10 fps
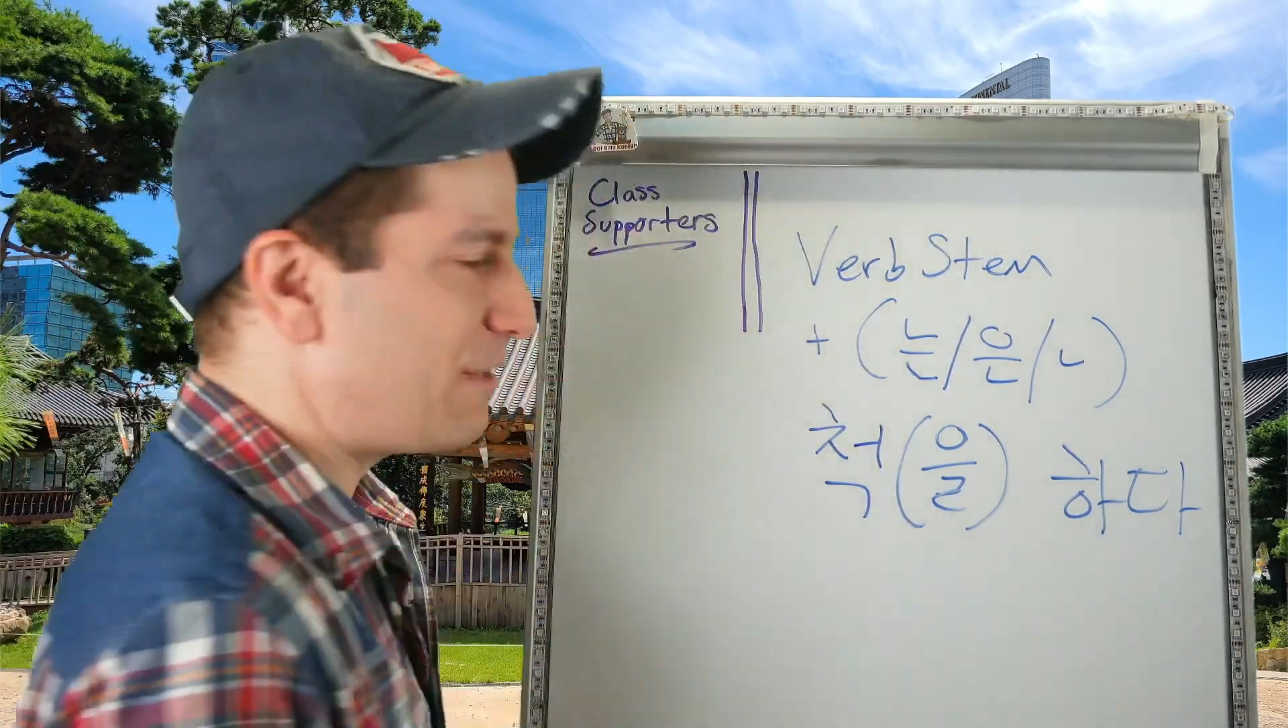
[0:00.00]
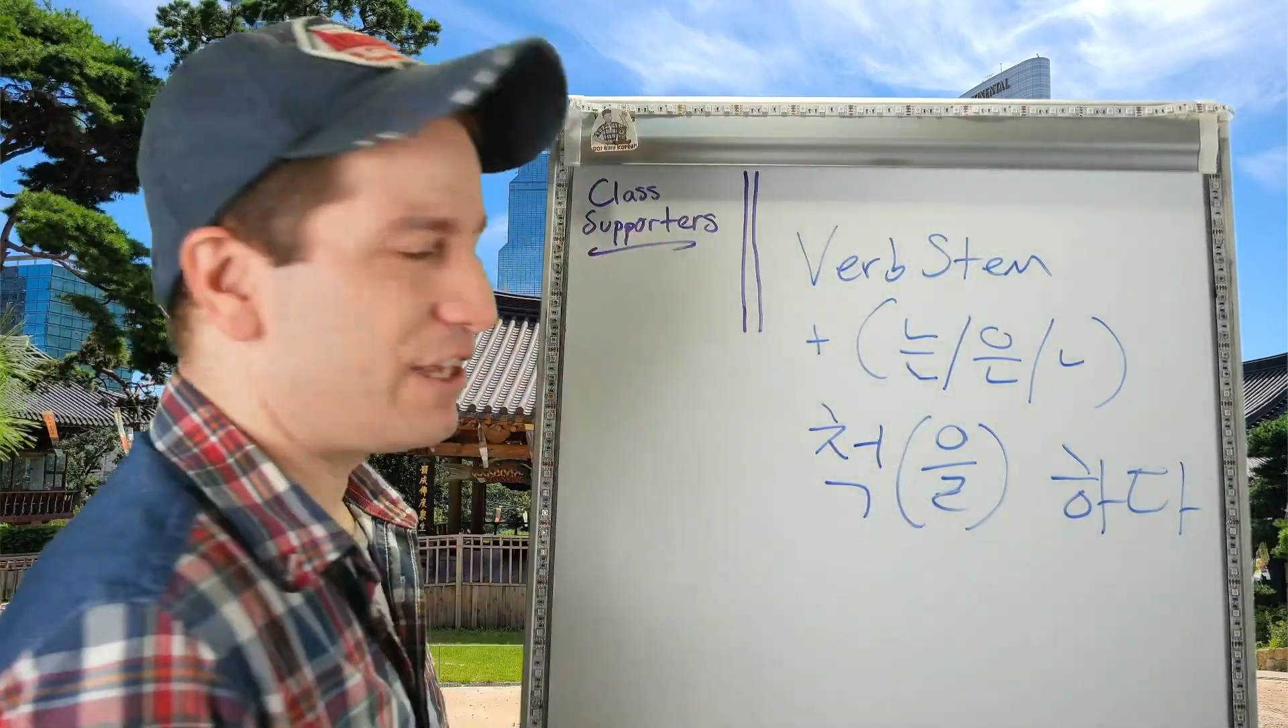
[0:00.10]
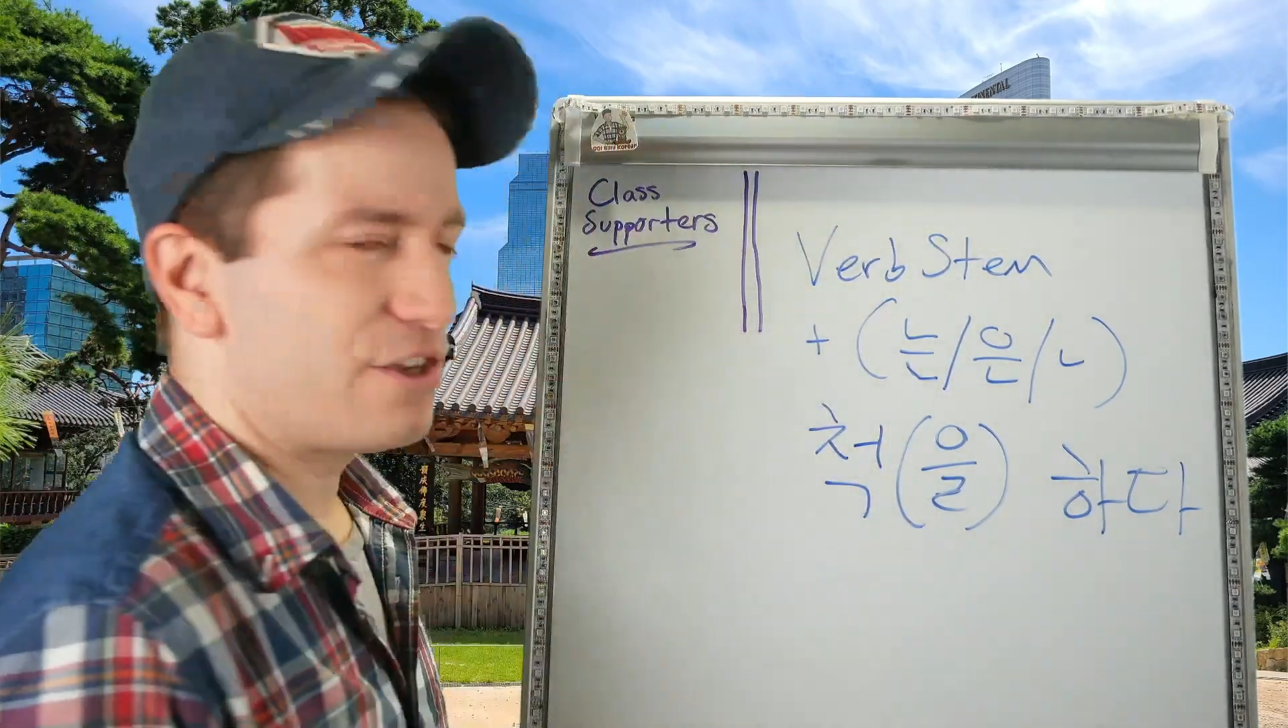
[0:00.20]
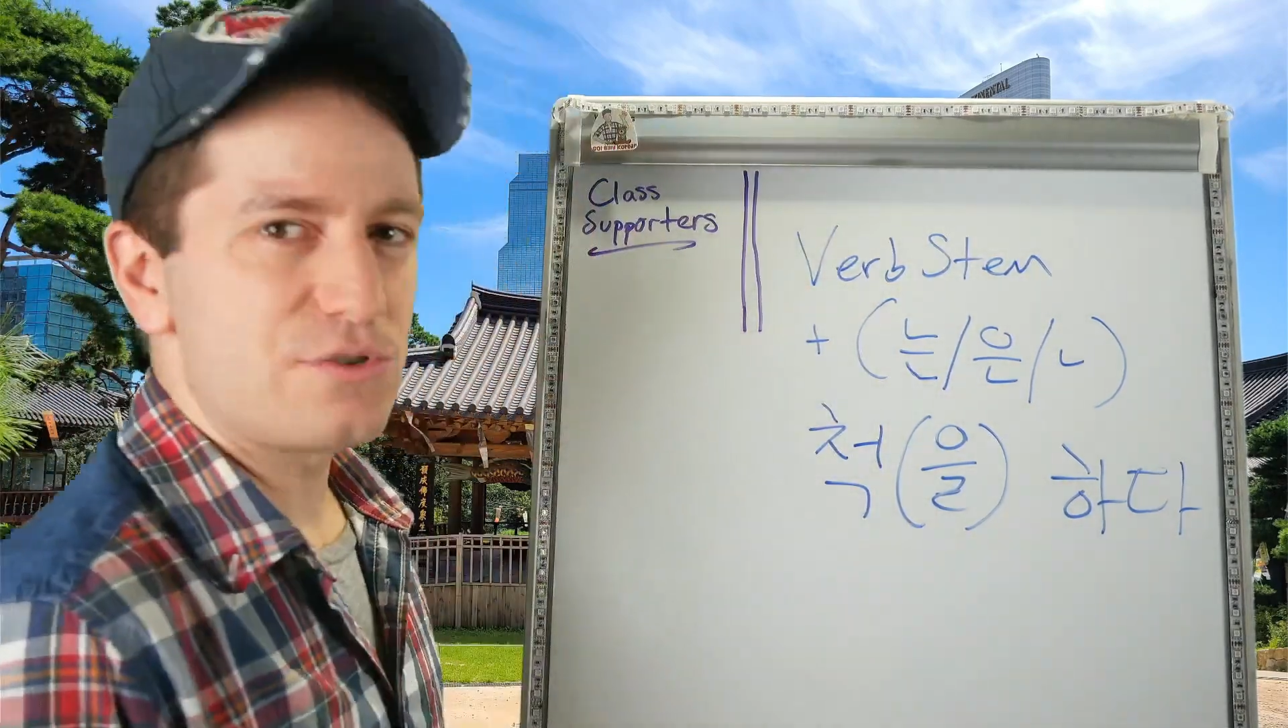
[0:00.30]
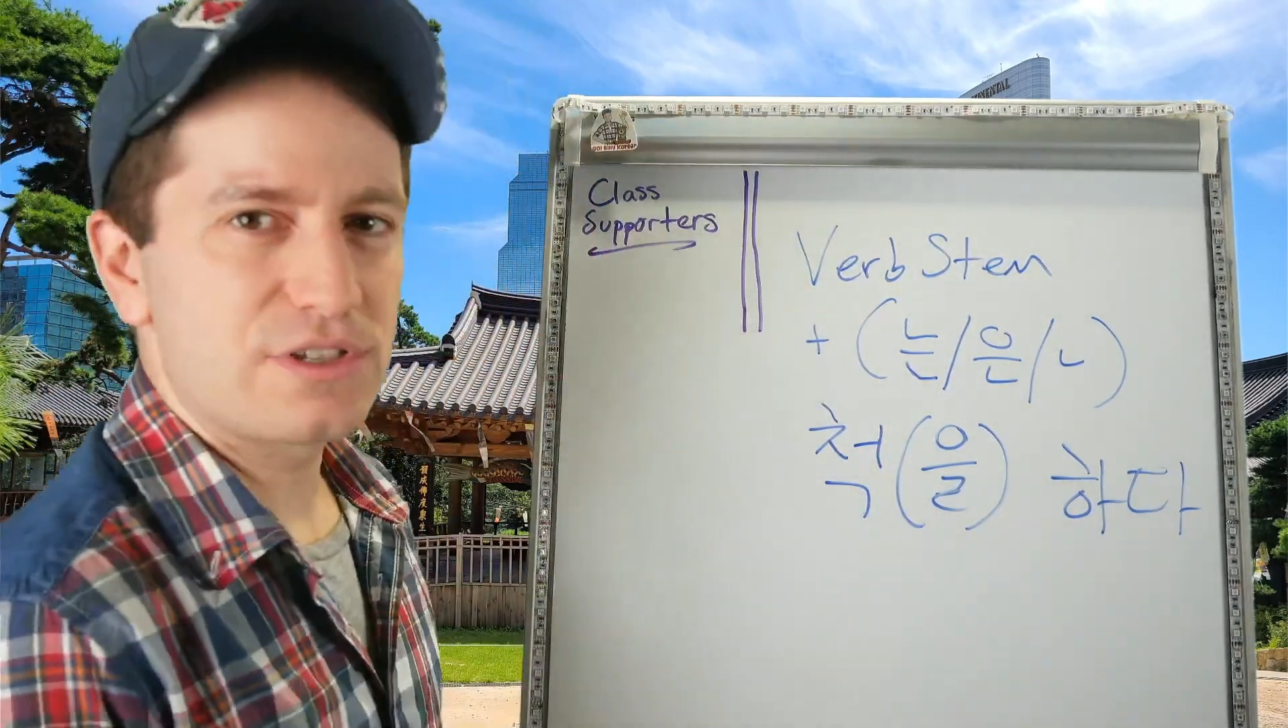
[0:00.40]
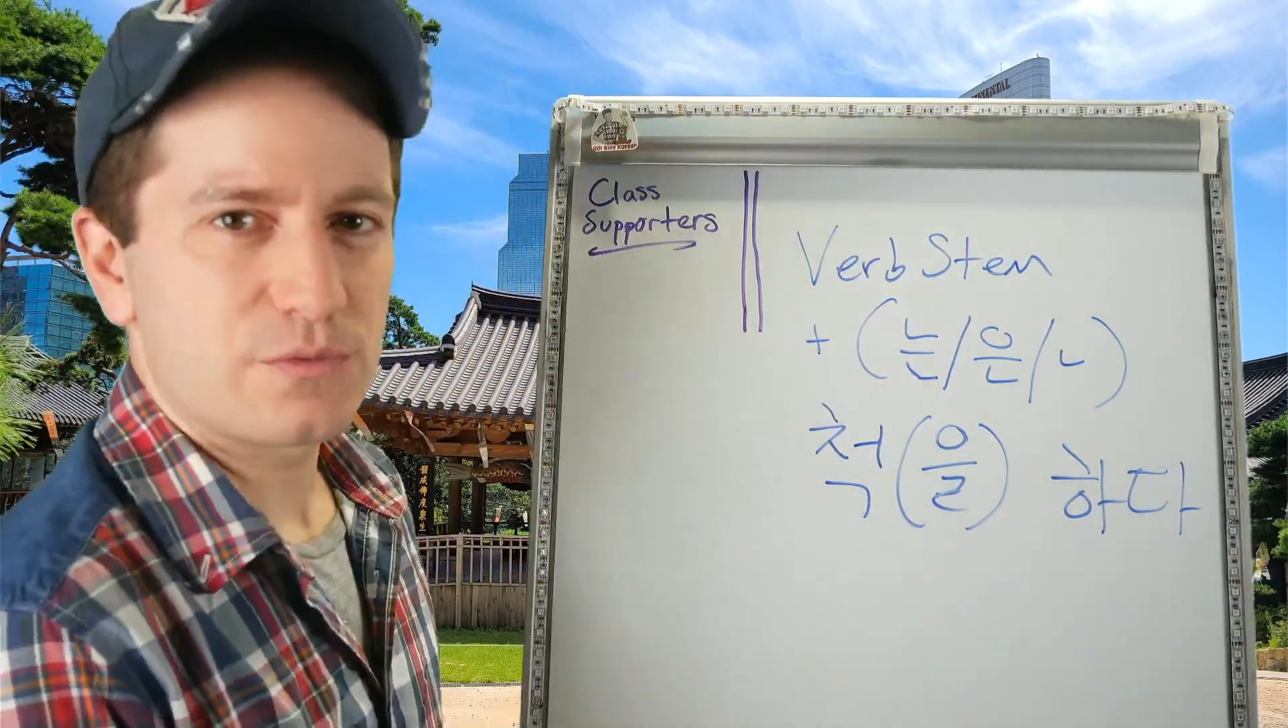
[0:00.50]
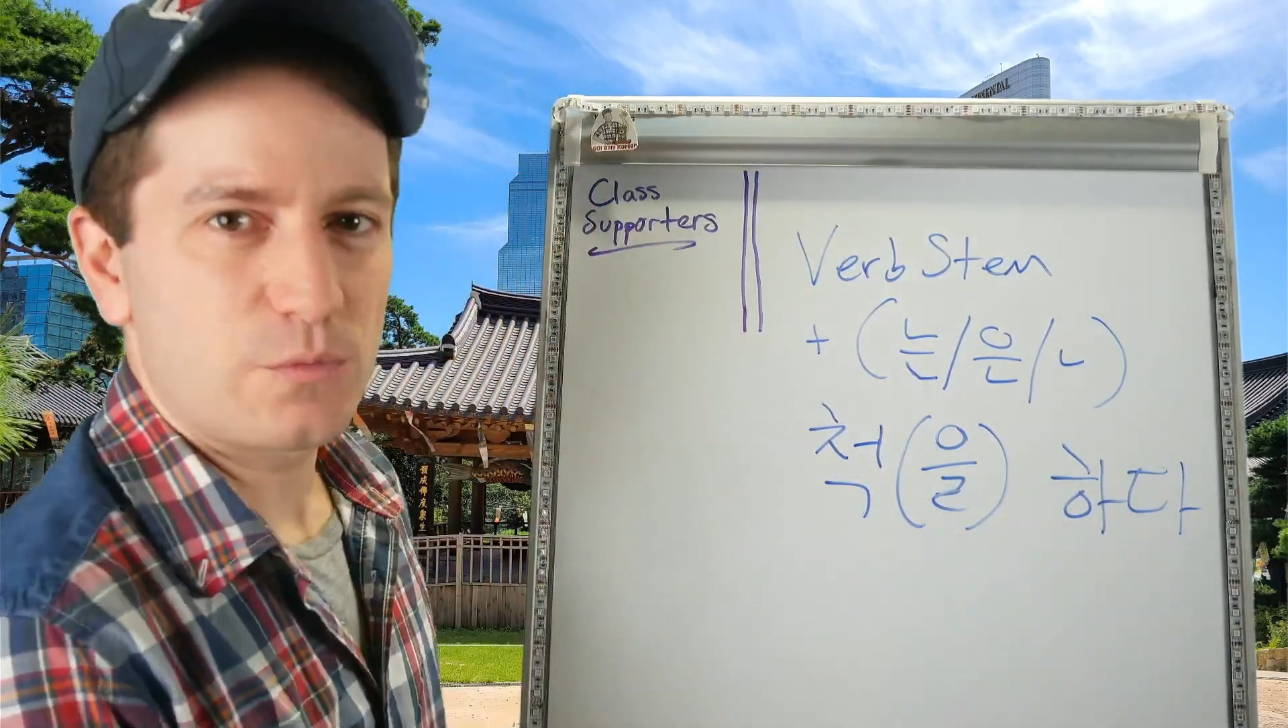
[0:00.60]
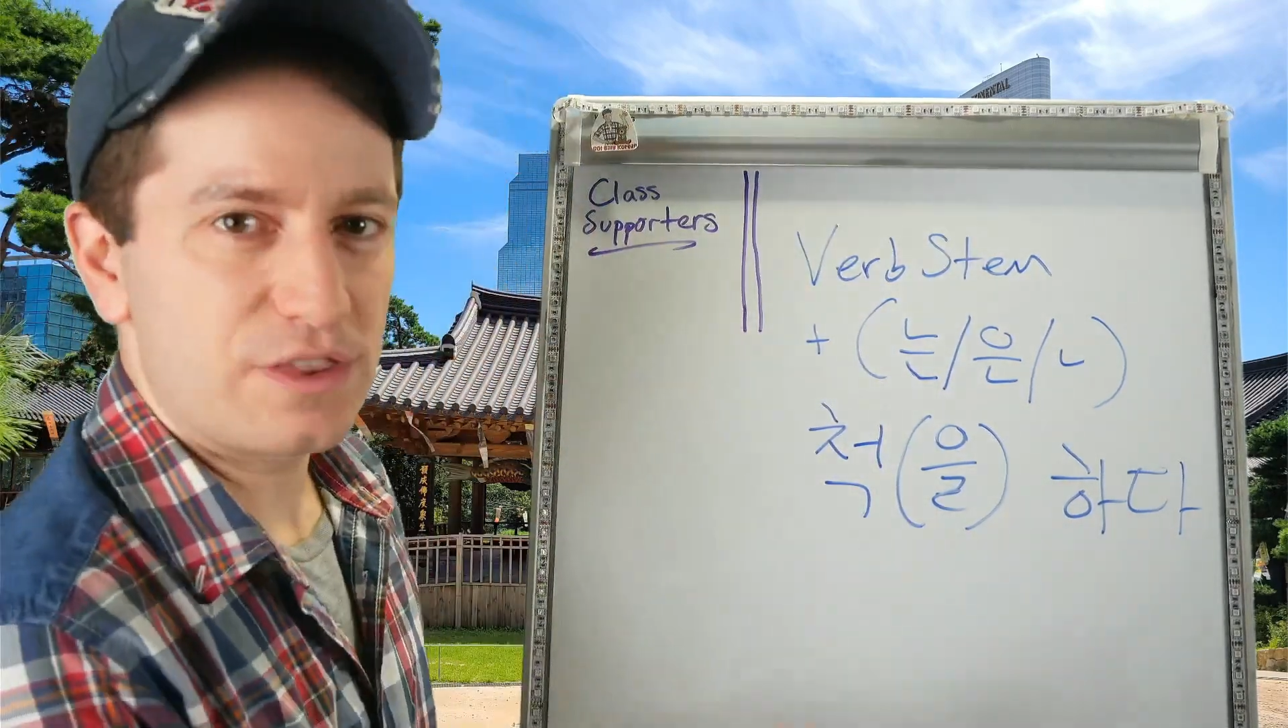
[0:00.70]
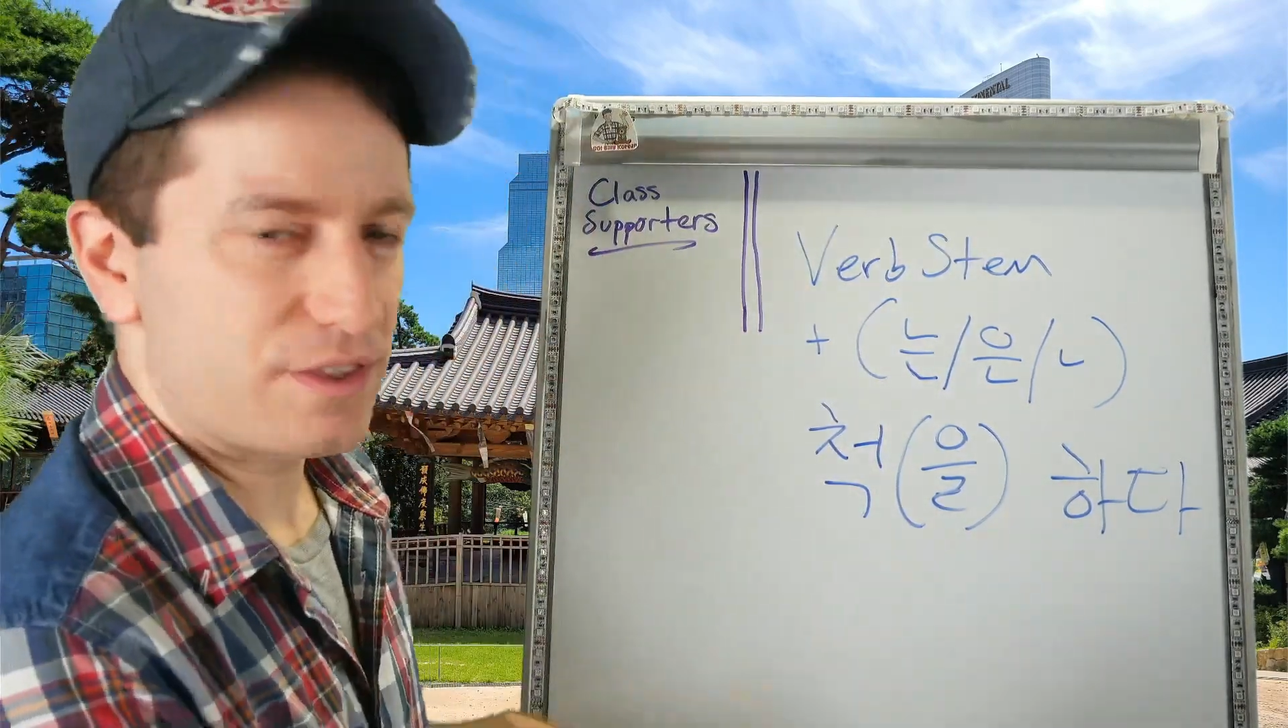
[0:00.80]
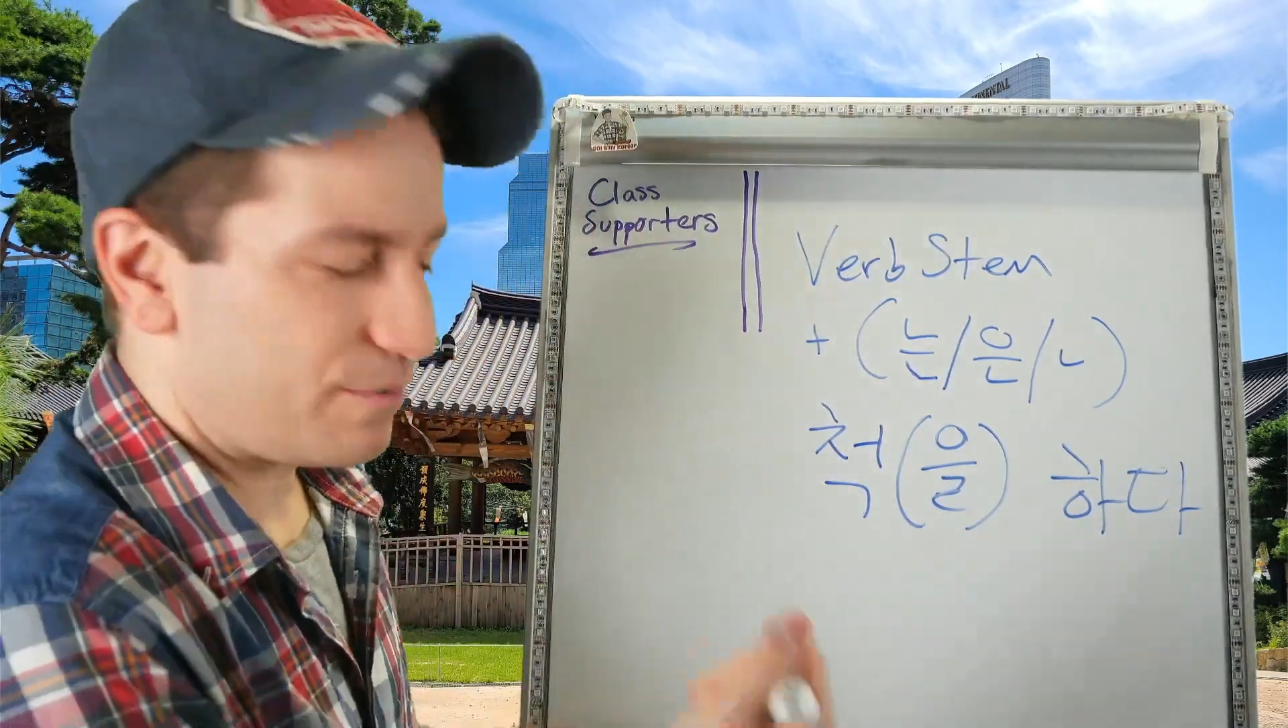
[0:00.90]
used
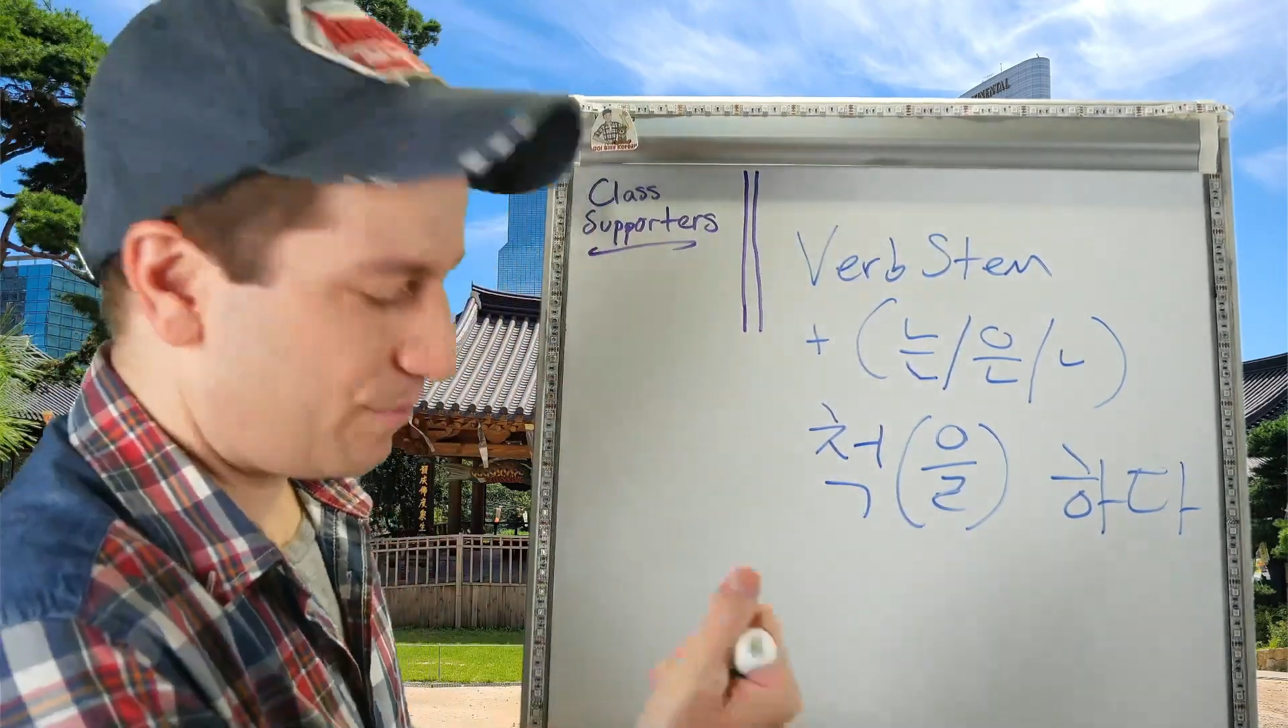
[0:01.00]
with